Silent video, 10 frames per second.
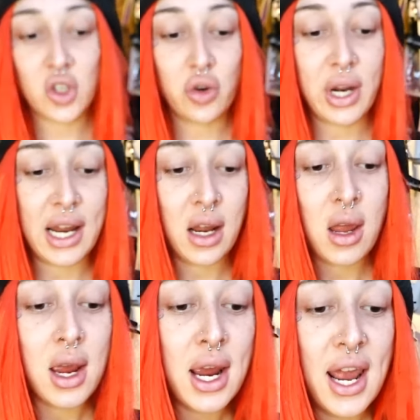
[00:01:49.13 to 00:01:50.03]
Okay,
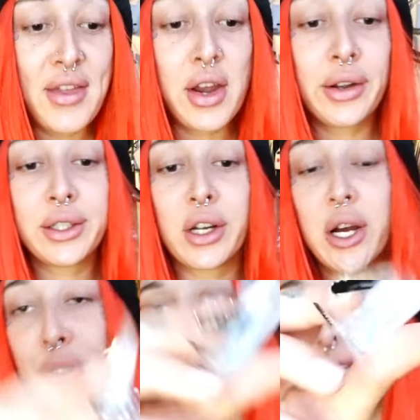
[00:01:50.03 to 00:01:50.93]
and it also
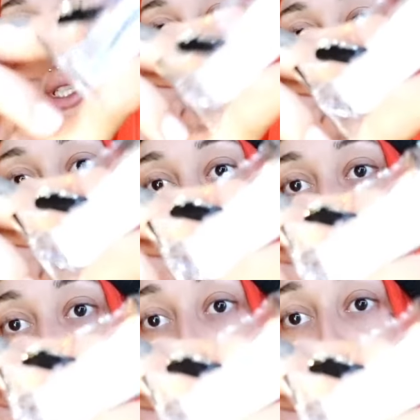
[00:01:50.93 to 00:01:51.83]
comes with this little
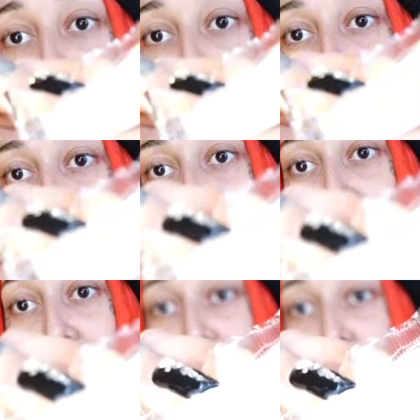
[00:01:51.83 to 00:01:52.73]
tongs and
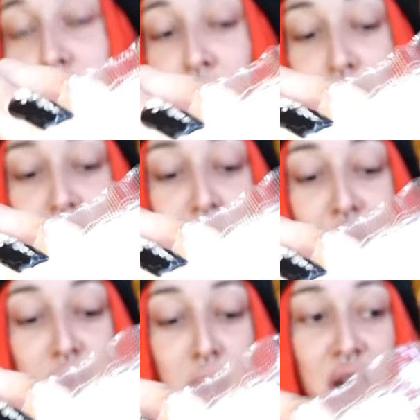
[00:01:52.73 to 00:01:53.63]
case so you can
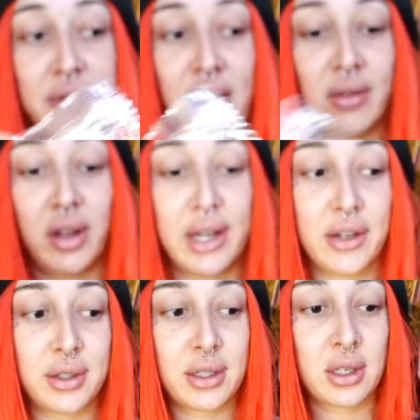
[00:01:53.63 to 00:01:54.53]
put them on if you have long nails.